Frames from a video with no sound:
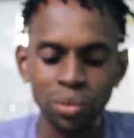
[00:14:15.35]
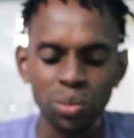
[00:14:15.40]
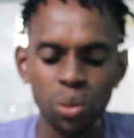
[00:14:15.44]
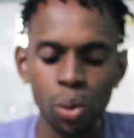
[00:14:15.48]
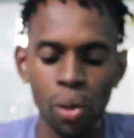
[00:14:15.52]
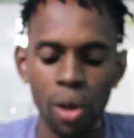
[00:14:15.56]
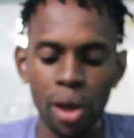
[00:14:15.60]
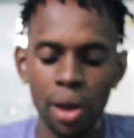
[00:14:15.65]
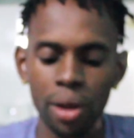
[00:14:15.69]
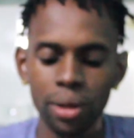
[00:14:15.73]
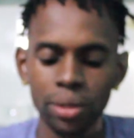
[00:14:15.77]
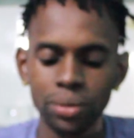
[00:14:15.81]

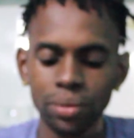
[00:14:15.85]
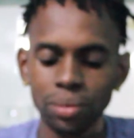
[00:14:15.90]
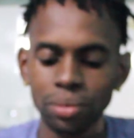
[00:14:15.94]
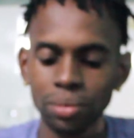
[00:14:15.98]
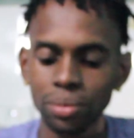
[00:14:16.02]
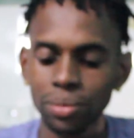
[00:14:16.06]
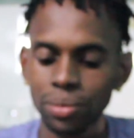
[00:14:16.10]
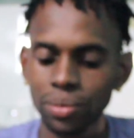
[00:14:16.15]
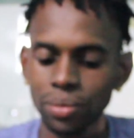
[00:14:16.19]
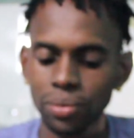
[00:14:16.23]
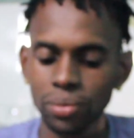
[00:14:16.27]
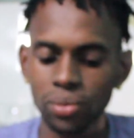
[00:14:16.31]
You don't see
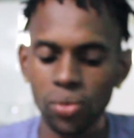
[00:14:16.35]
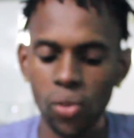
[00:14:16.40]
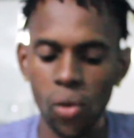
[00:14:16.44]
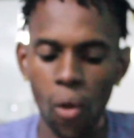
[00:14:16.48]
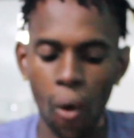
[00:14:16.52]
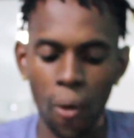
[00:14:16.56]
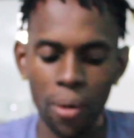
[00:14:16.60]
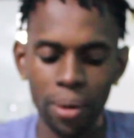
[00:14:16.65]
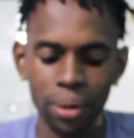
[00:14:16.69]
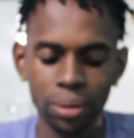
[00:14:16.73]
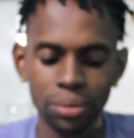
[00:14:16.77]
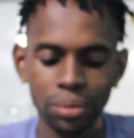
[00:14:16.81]

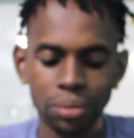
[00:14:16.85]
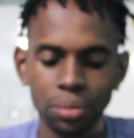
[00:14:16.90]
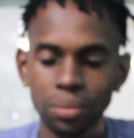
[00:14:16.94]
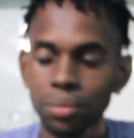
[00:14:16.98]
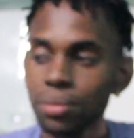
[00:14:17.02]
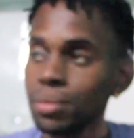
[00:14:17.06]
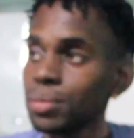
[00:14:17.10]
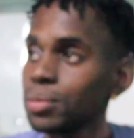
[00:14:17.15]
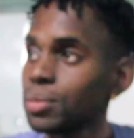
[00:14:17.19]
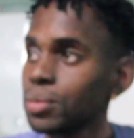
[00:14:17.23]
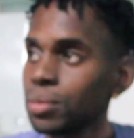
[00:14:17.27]
they're